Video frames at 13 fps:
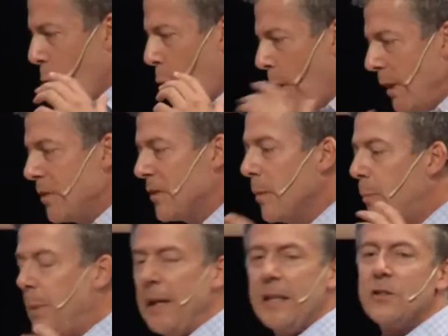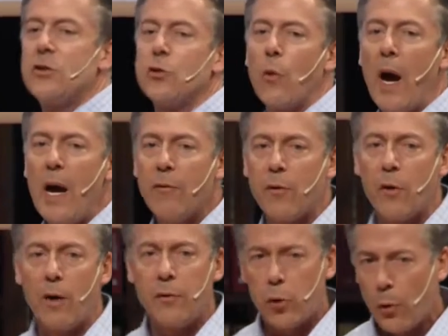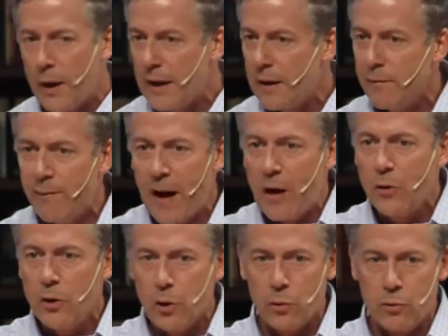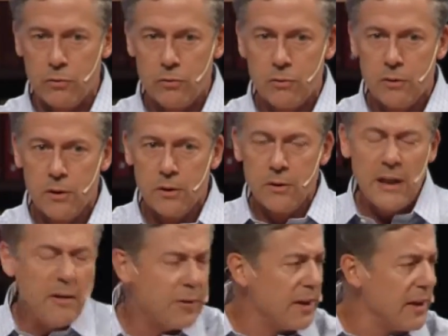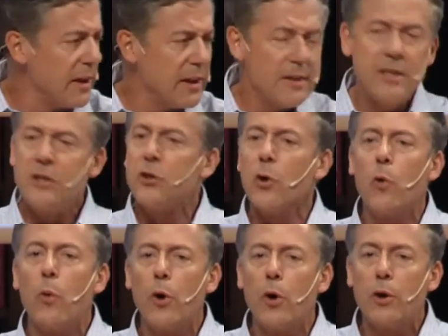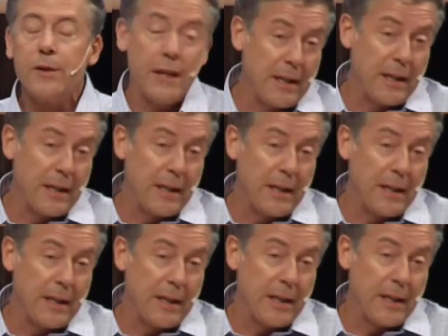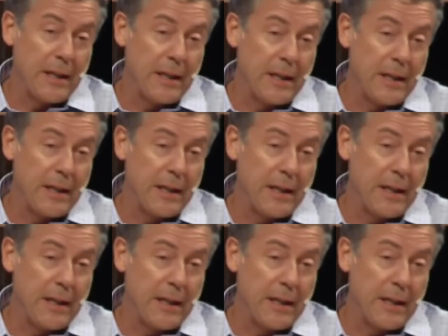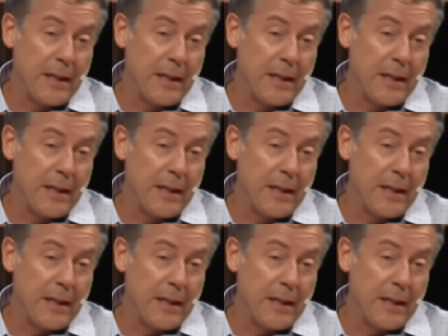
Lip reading: What is the biggest driver of creating value, even in a digital world? All right.